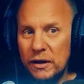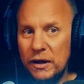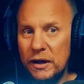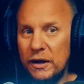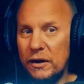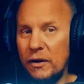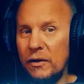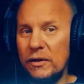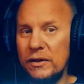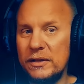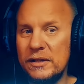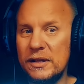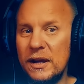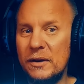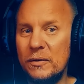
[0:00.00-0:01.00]
and all of a
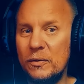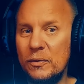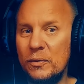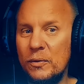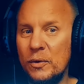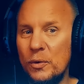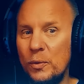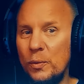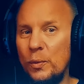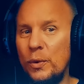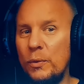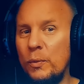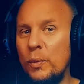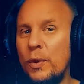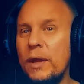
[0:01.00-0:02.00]
sudden,
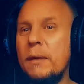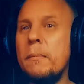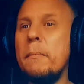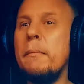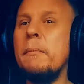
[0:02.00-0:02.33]
when we